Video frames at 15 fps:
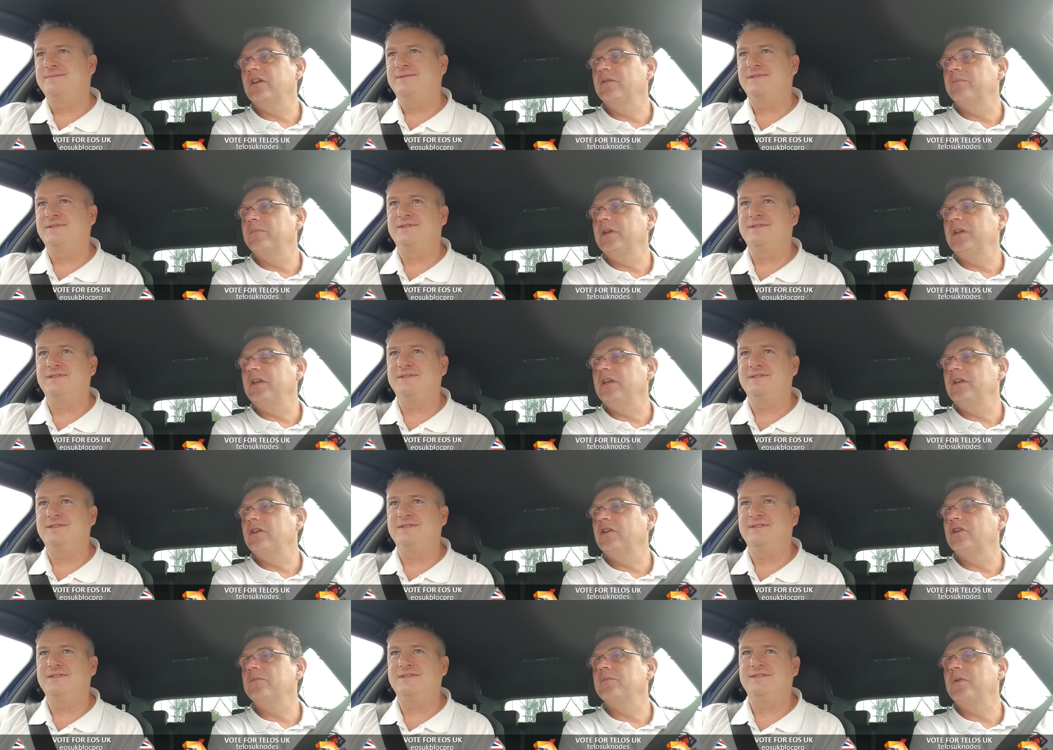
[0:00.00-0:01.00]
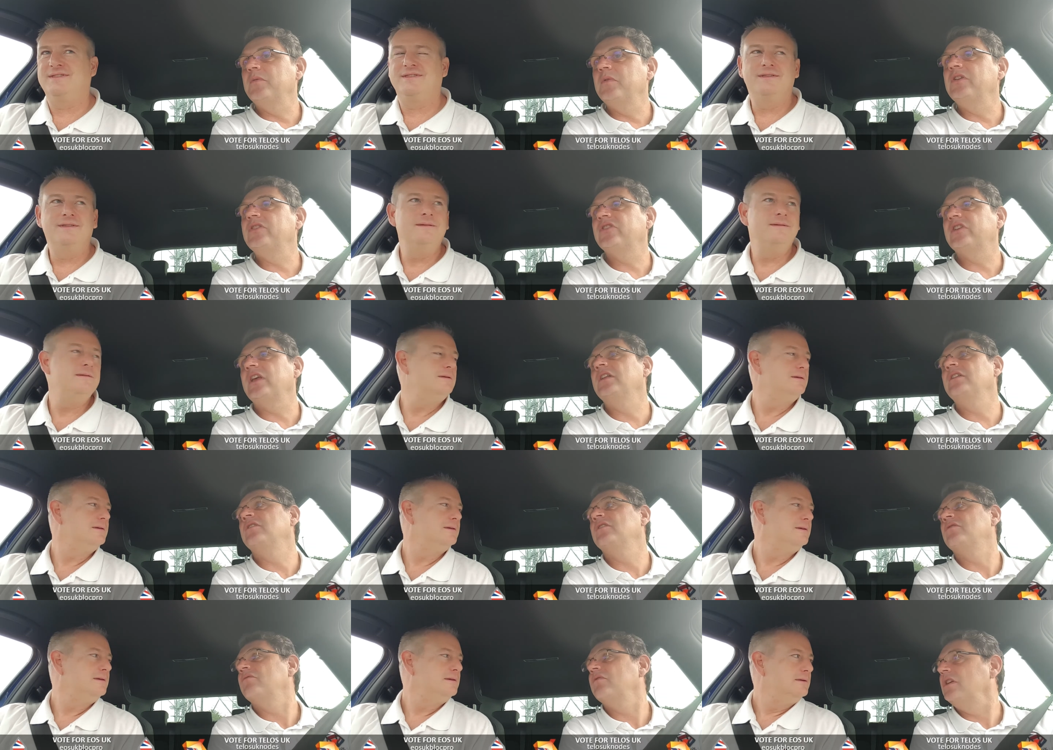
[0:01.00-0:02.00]
Speaker 1: to be going to be
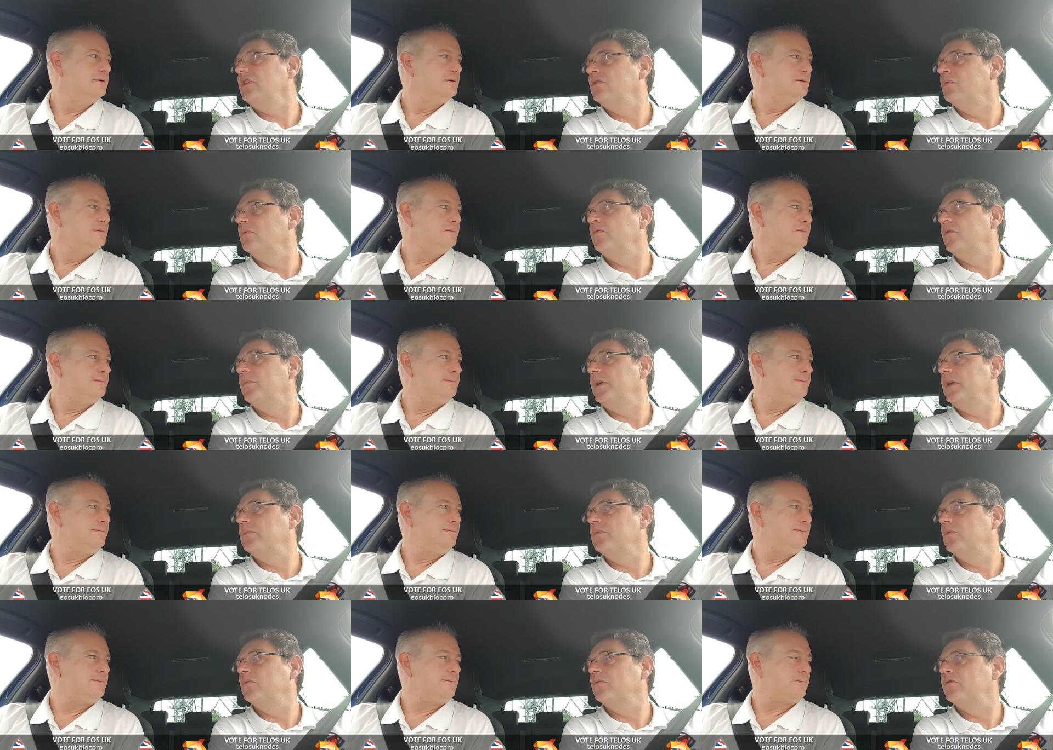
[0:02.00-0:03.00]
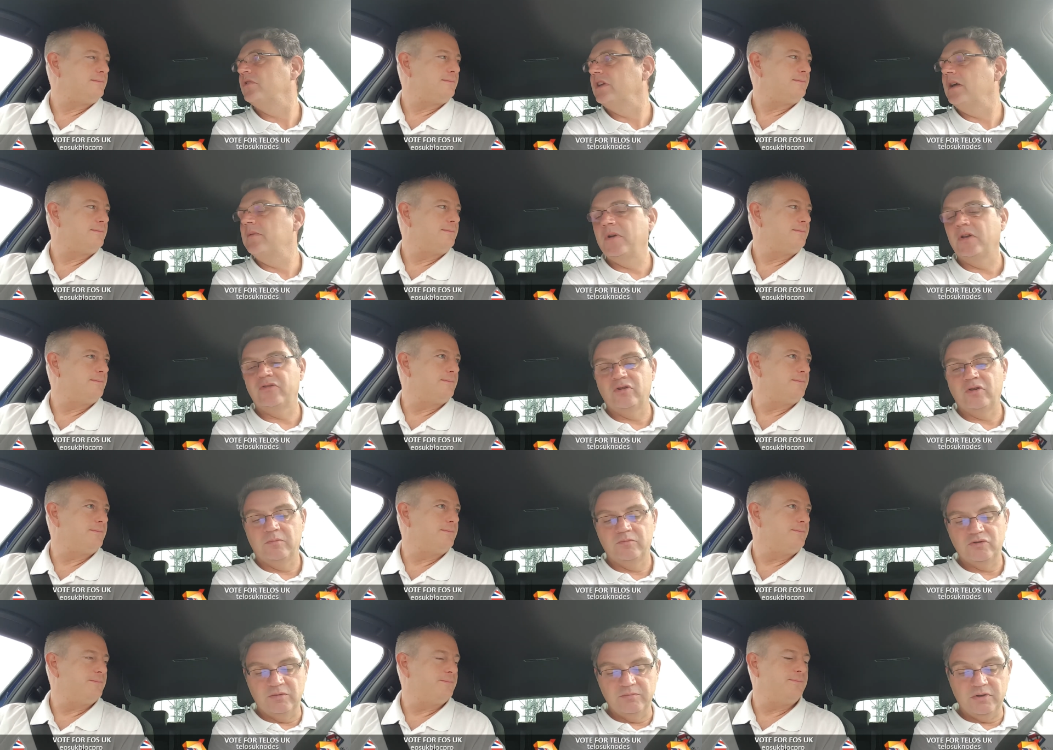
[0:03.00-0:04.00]
reskinned and redone for people to mm, get mass mm,
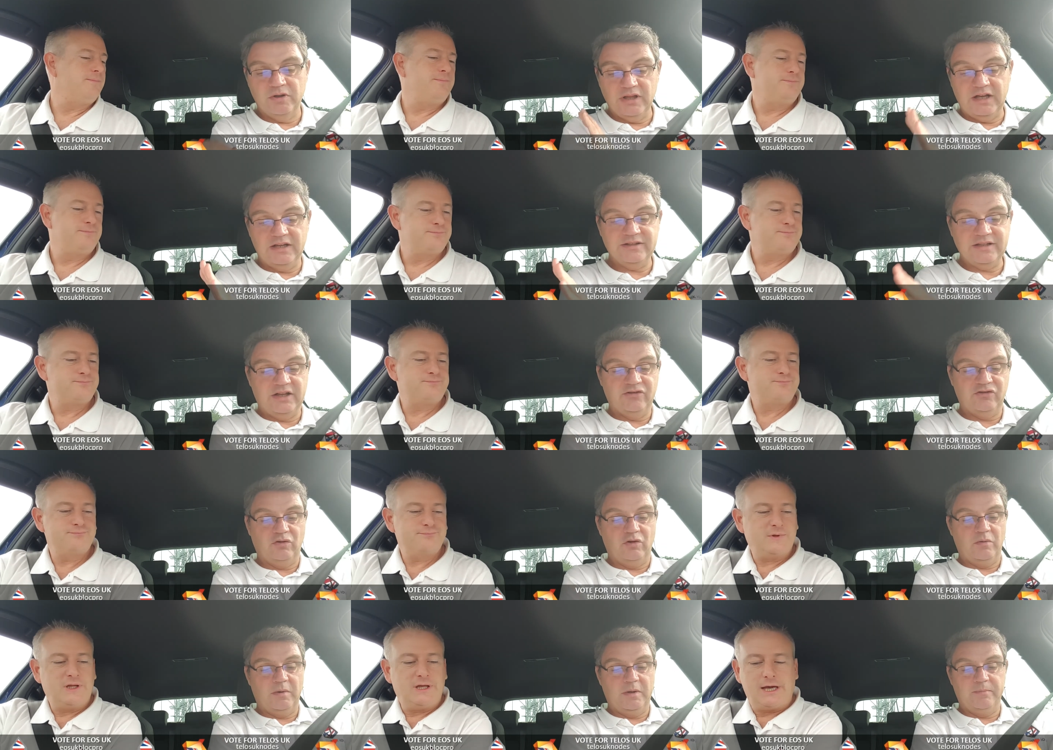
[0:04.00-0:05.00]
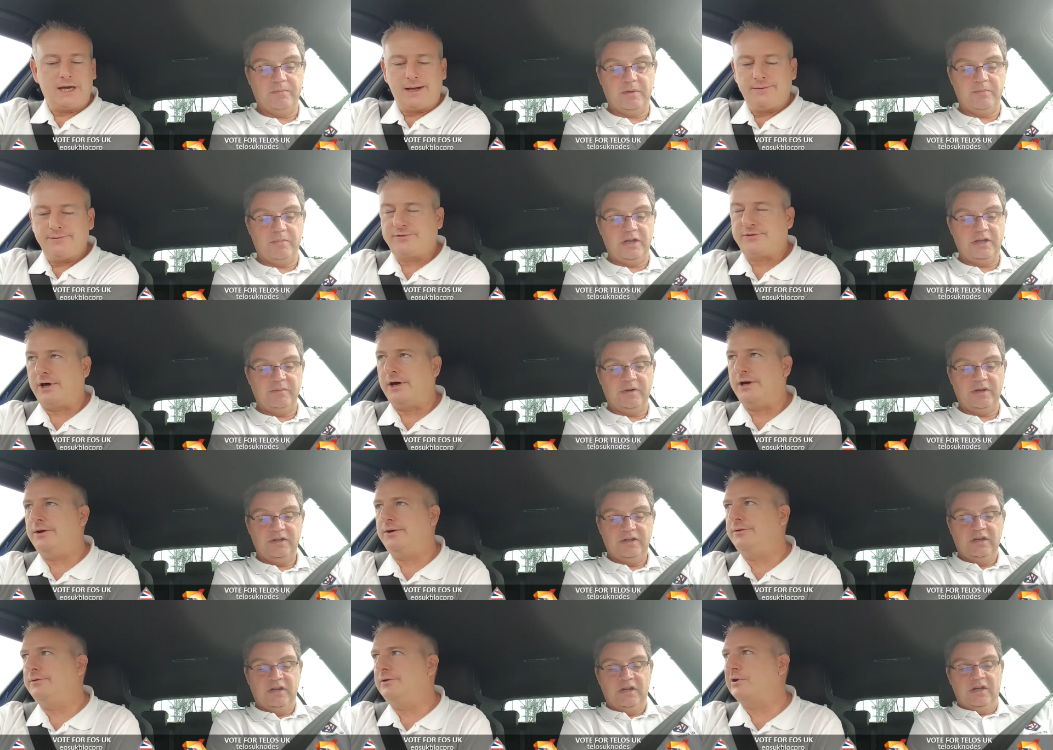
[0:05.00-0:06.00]
adoption. Mm. But that that's another way. Yeah. But, but
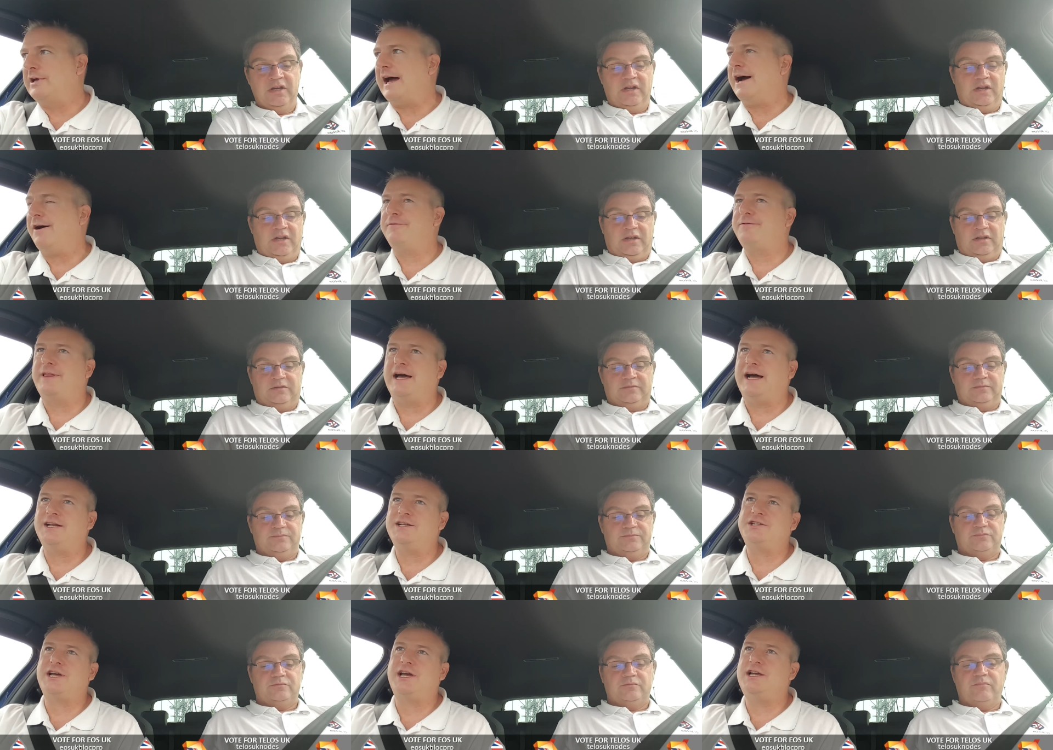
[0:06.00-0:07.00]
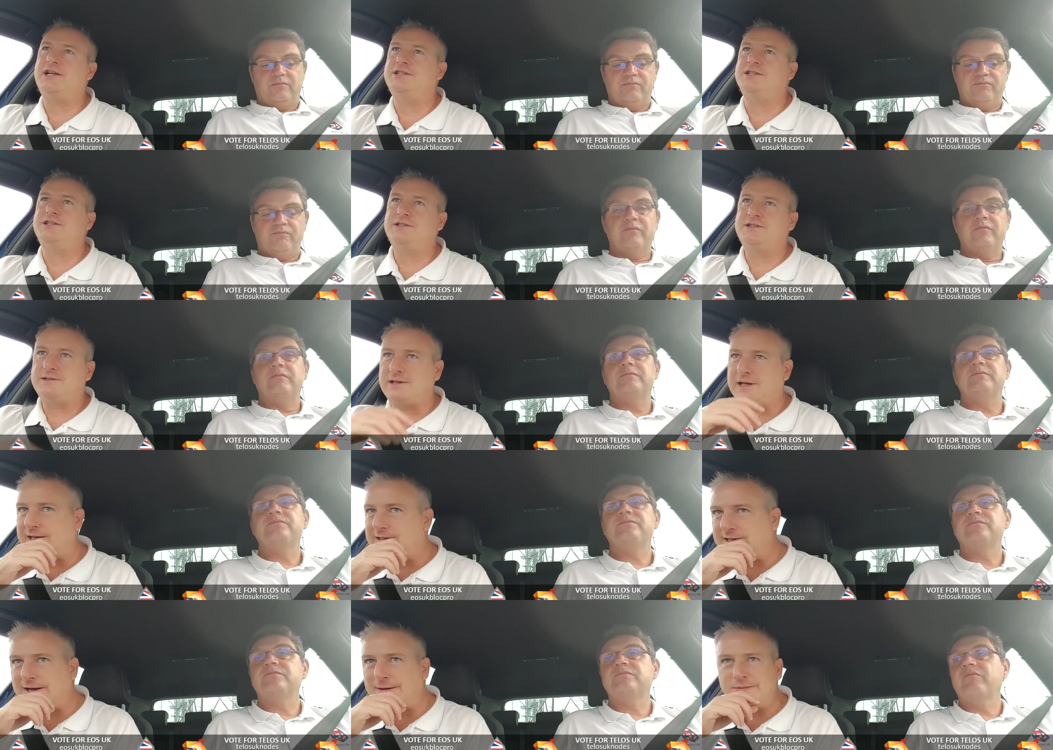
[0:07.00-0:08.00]
anyway.
Speaker 2: So look out for that change. It's
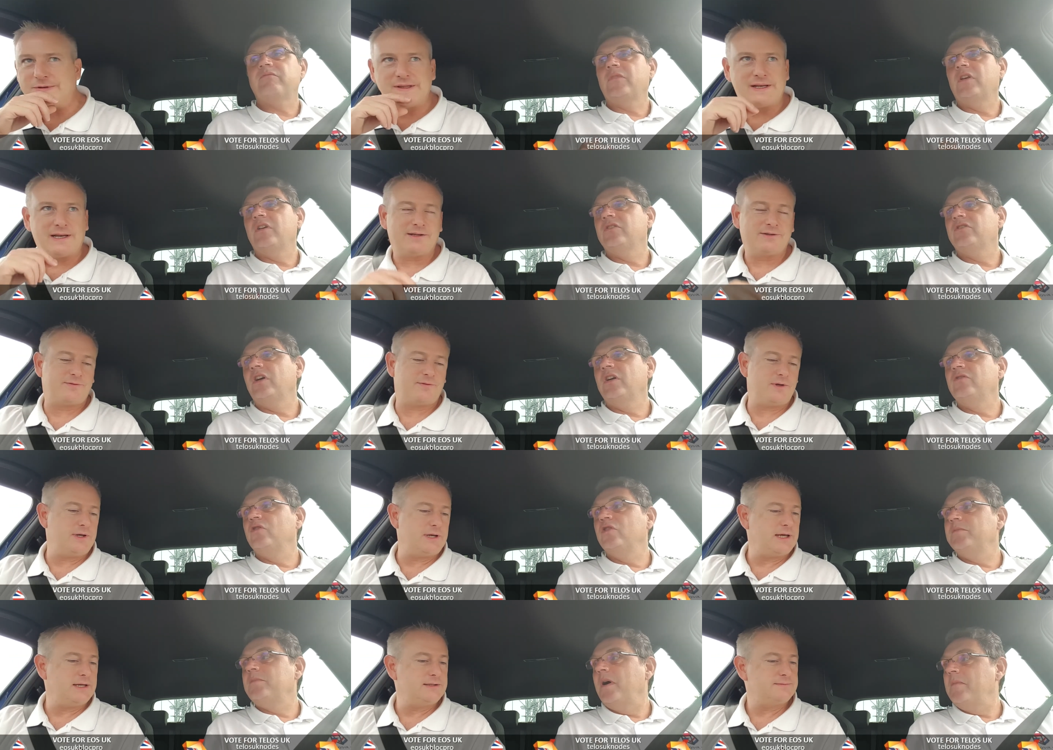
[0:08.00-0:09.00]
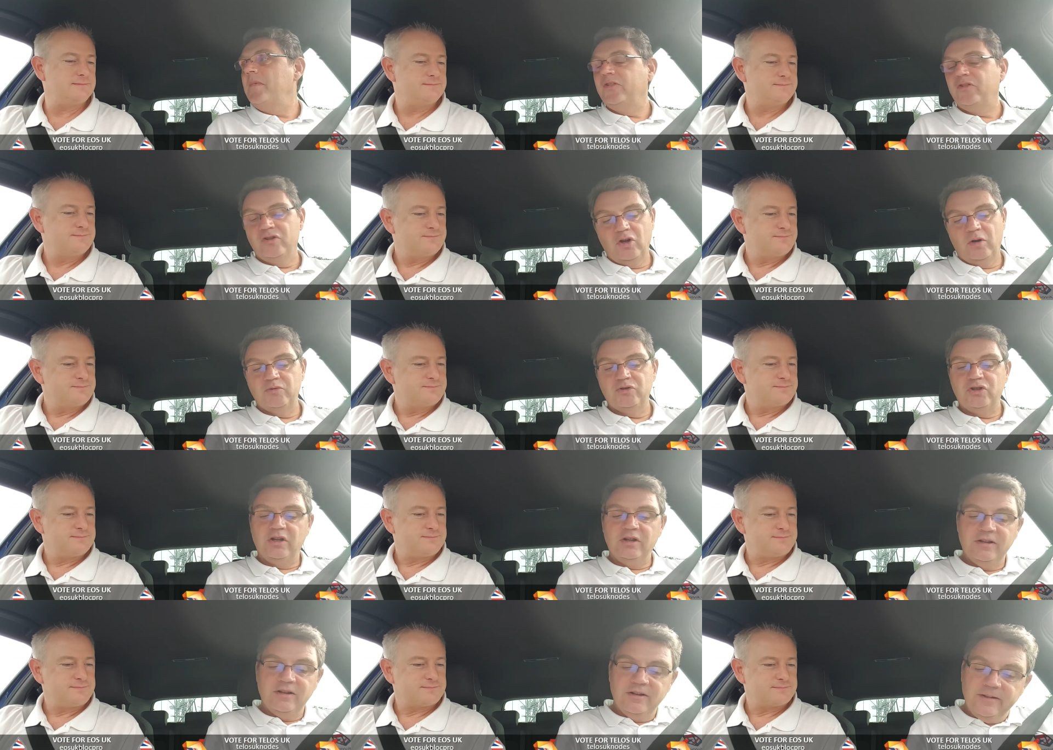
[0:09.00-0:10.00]
that's happened in the last. So talking about
Speaker 1: mass
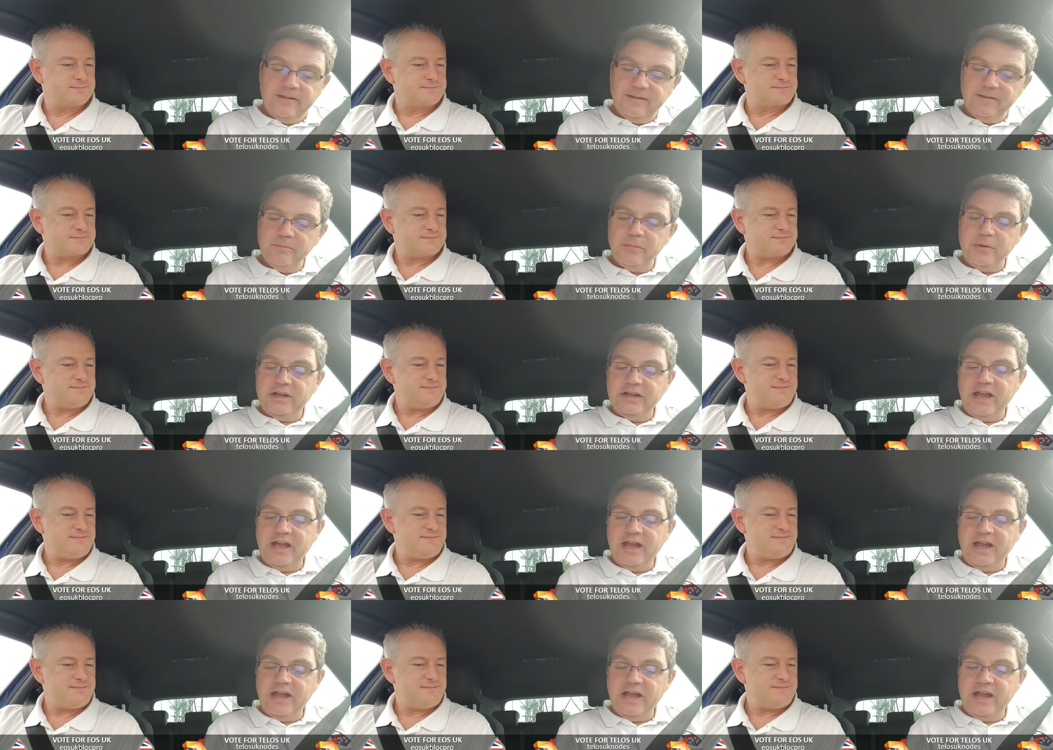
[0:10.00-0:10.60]
adoption, Big